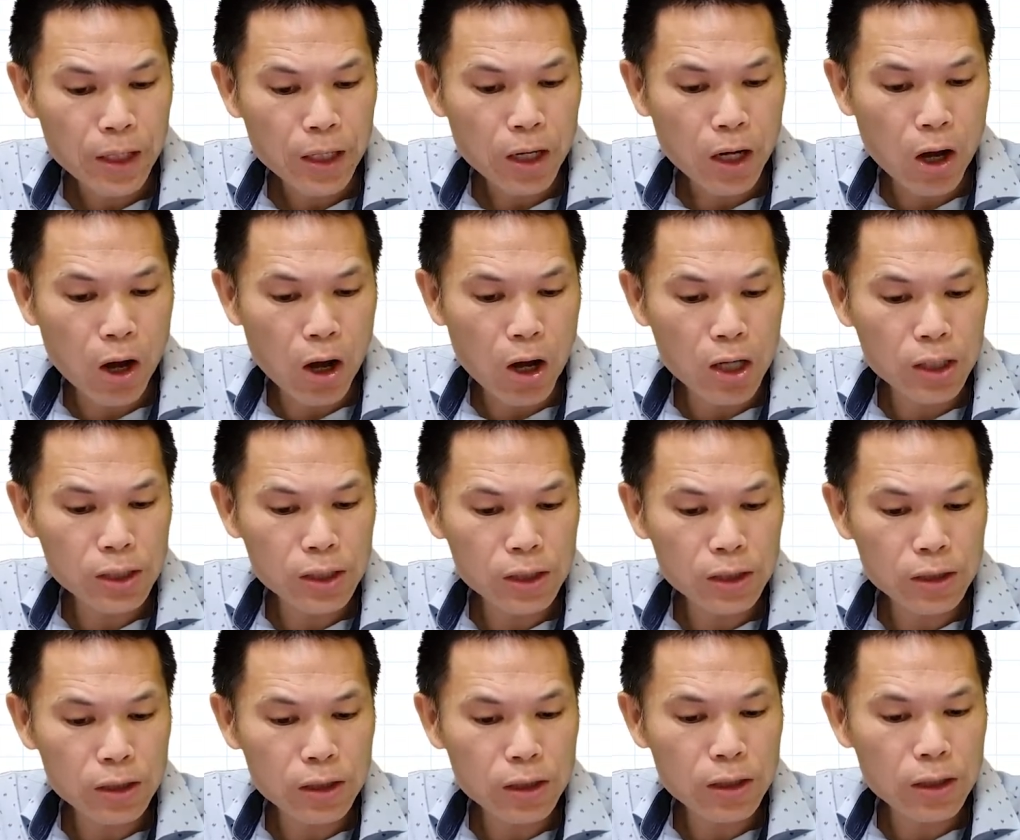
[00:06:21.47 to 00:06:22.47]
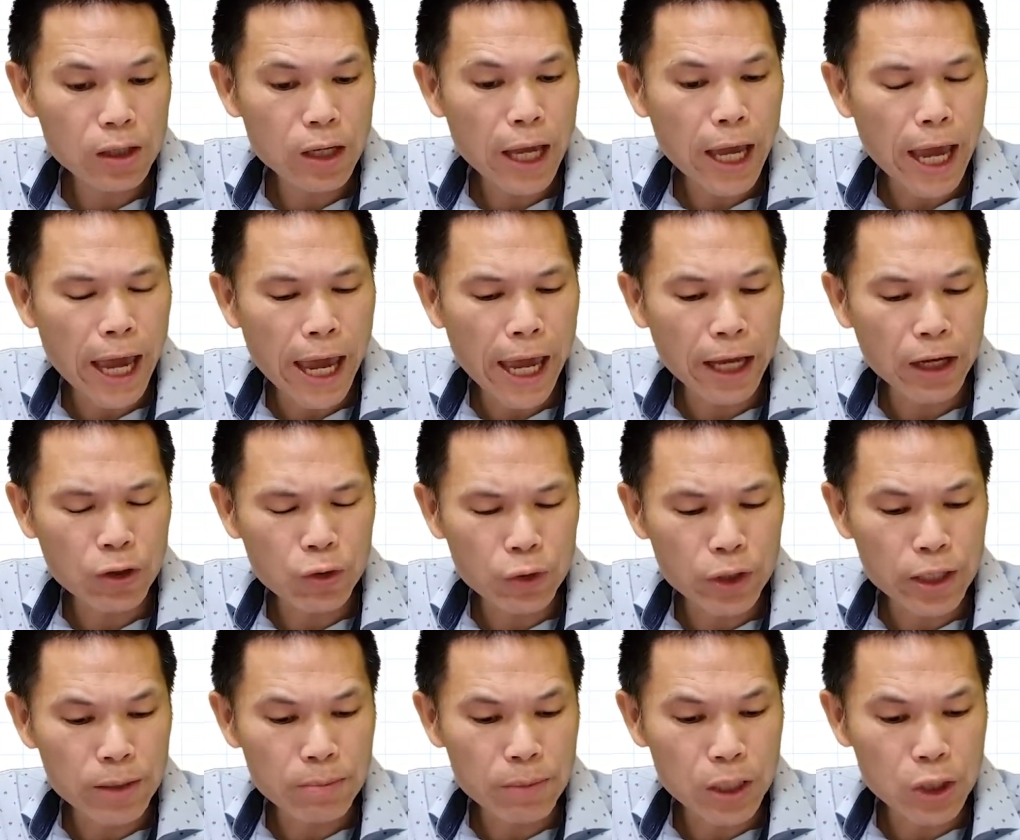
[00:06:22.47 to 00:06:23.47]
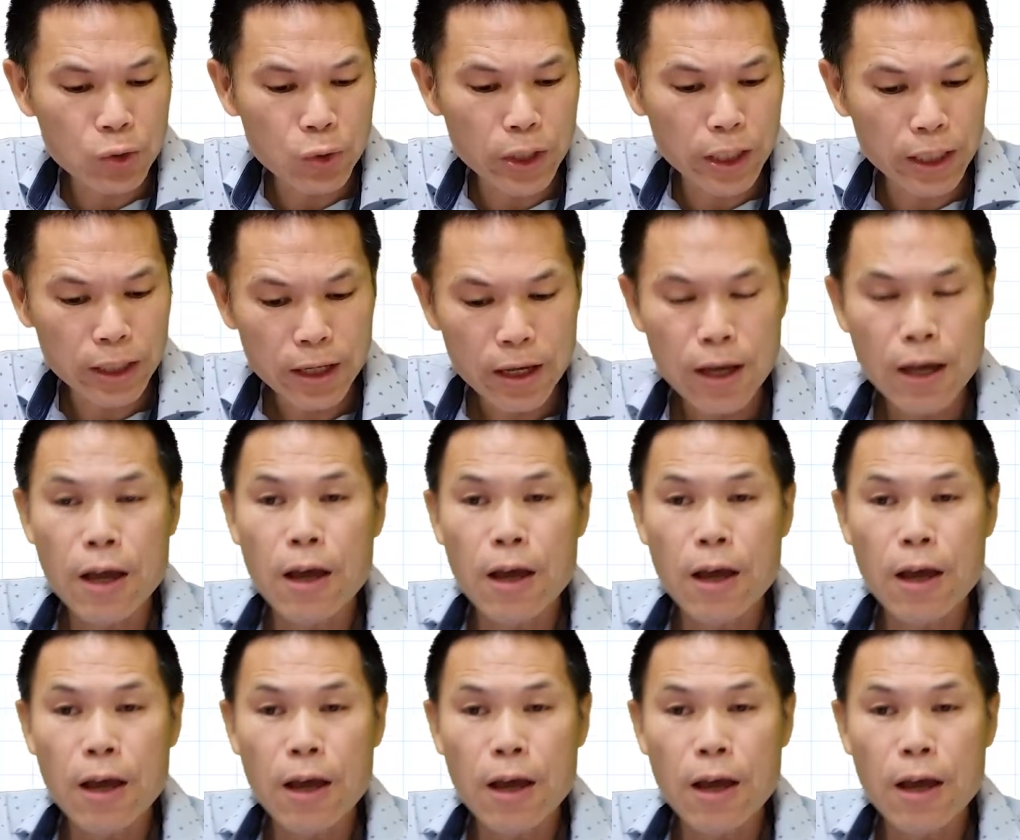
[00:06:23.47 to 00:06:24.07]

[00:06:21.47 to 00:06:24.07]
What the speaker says: cos angle in between.